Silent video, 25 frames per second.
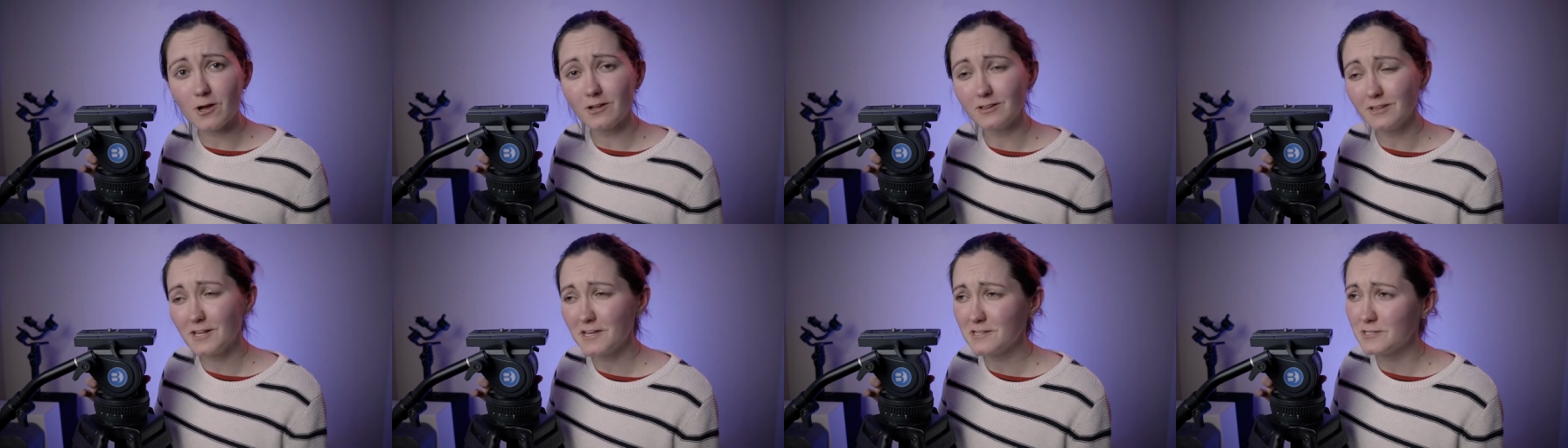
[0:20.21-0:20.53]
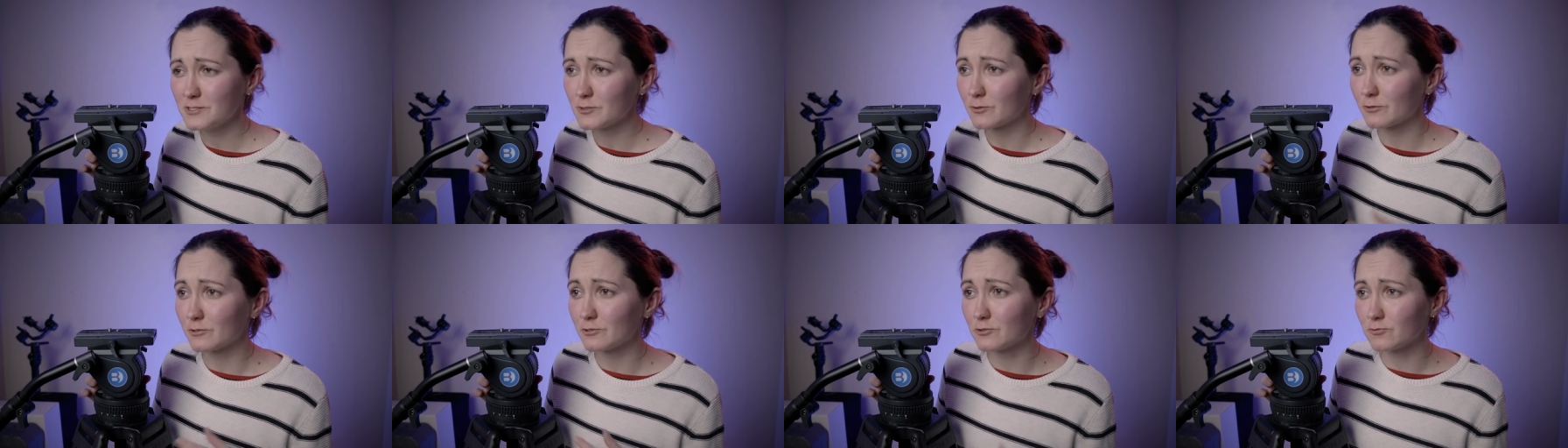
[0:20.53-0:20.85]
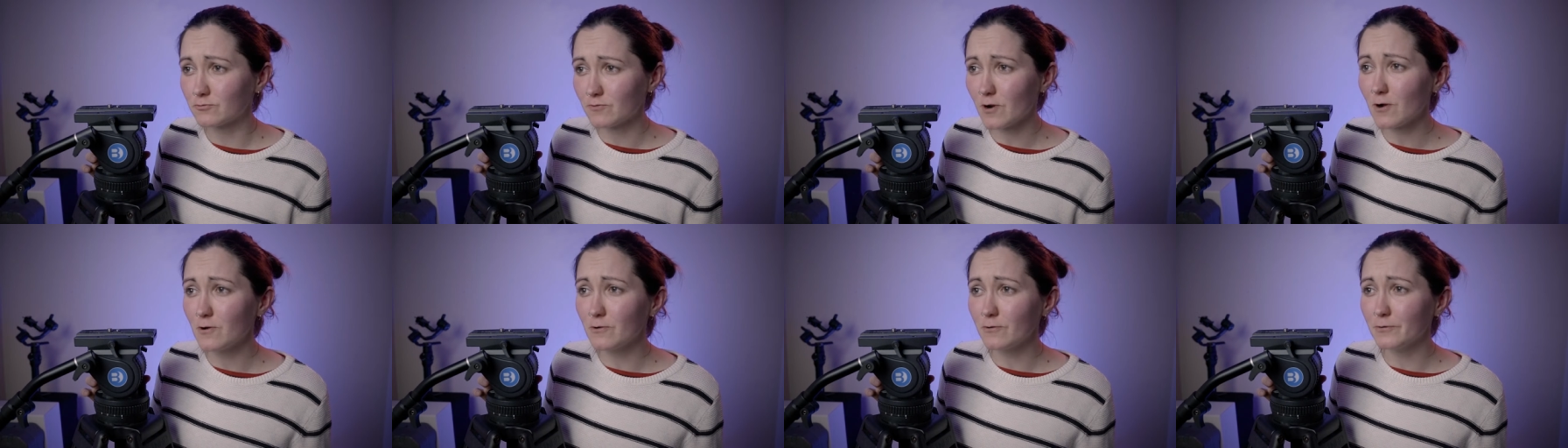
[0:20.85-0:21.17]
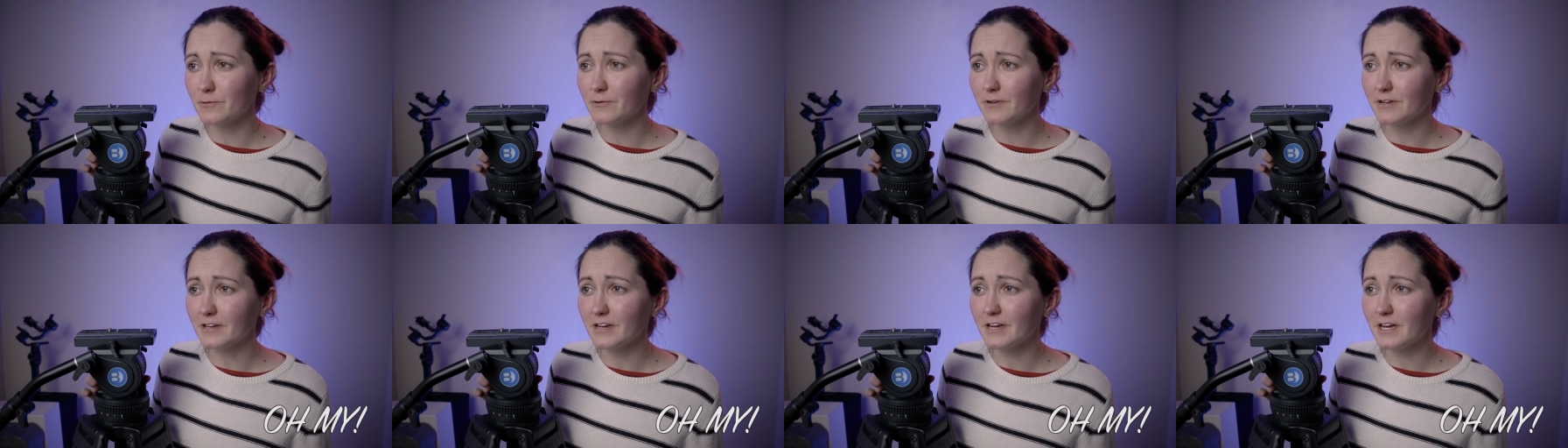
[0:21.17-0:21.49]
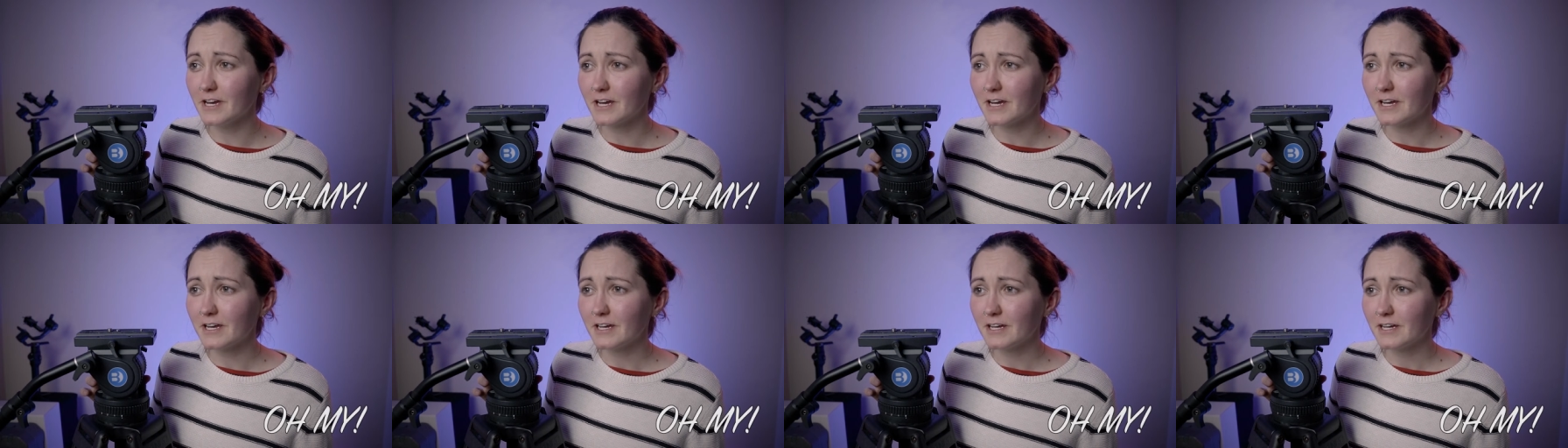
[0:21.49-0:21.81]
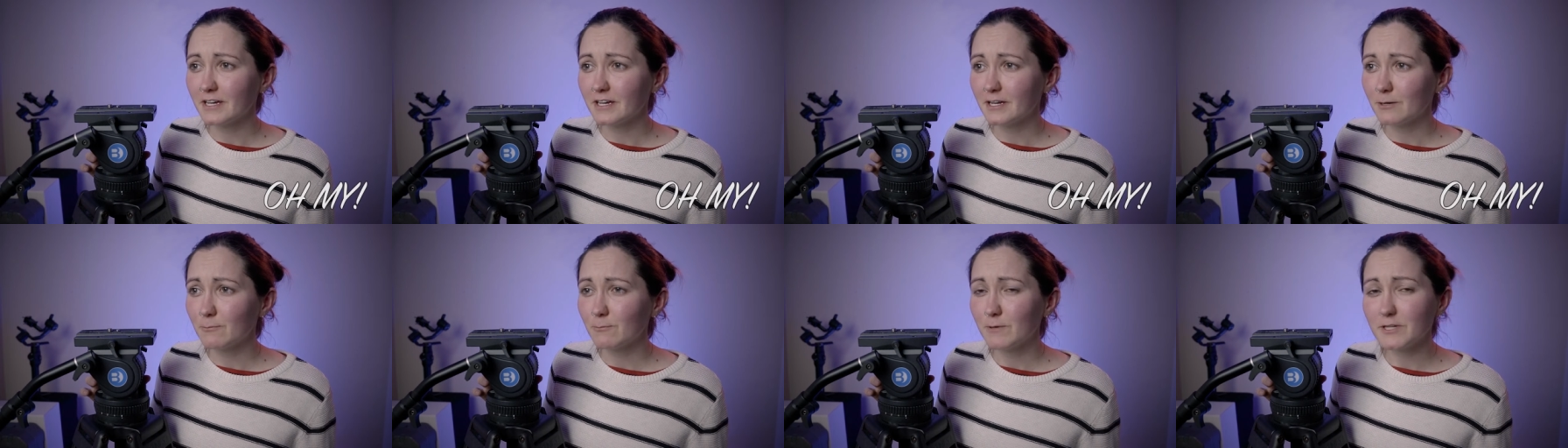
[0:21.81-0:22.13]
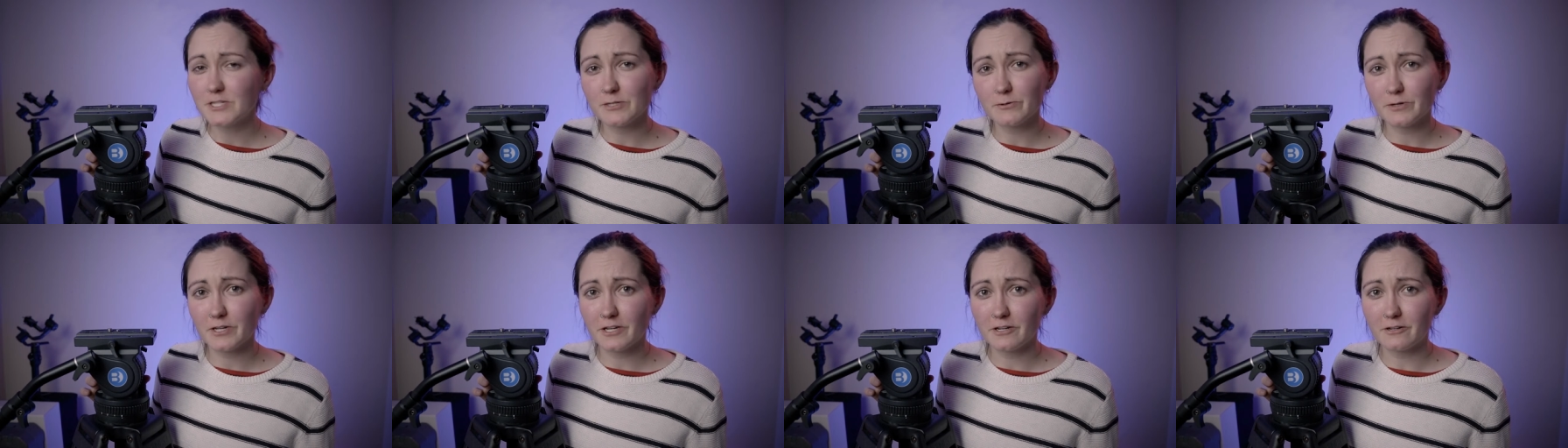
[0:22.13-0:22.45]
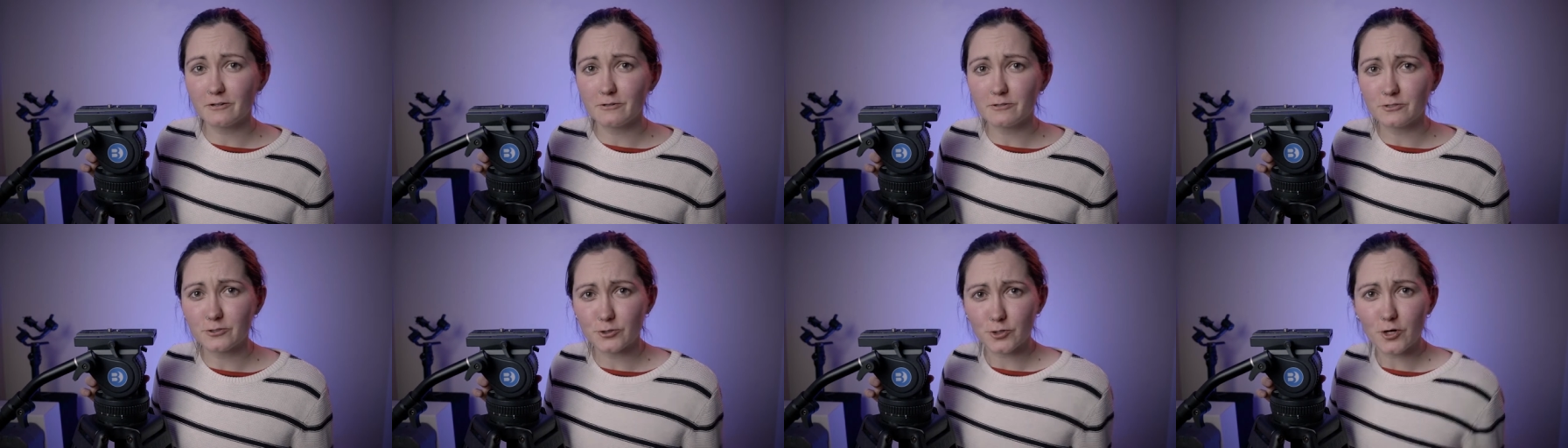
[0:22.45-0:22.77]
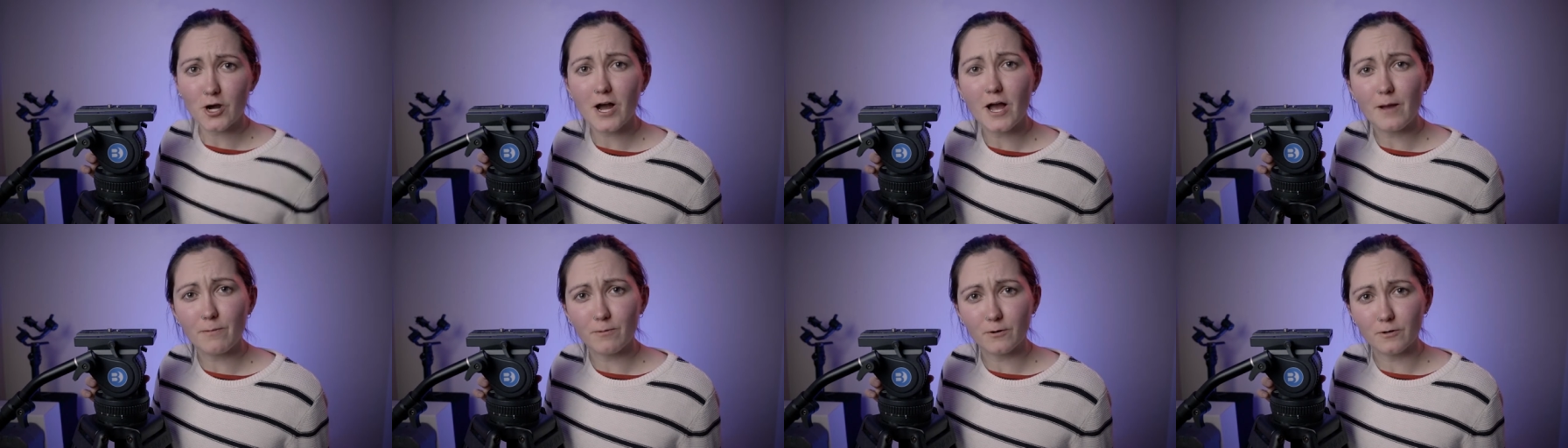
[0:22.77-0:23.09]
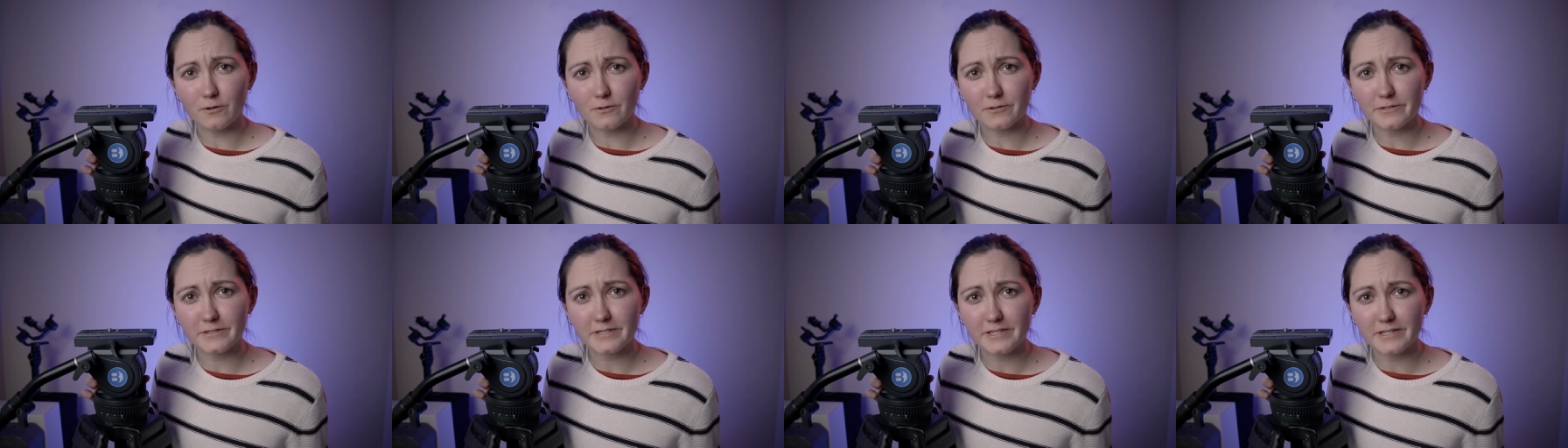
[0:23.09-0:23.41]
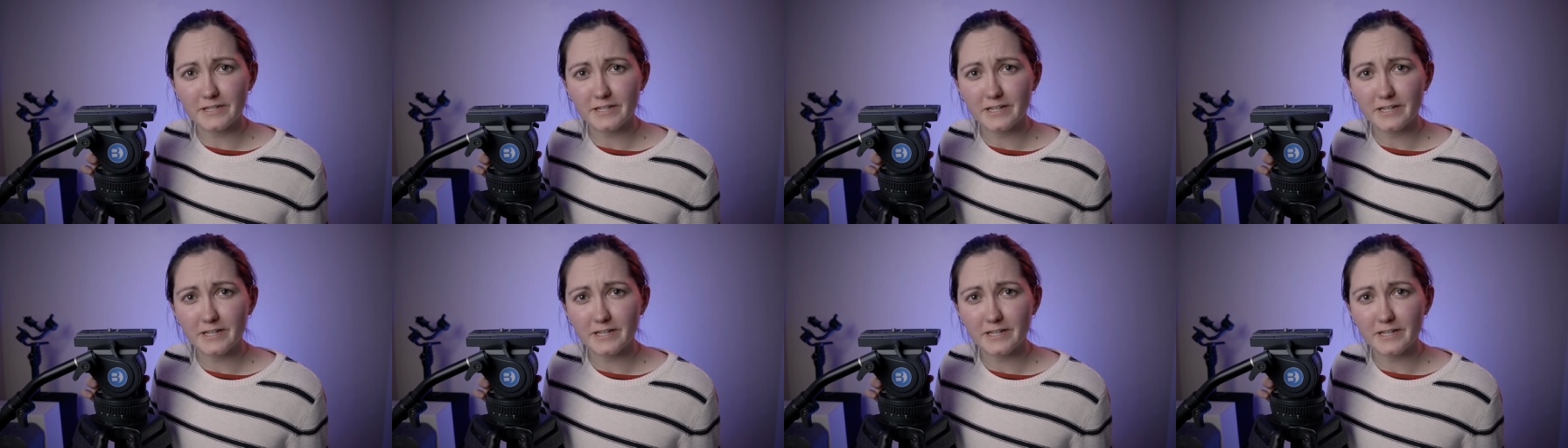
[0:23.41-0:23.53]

a lens or a drone, we're doing it on a tripod.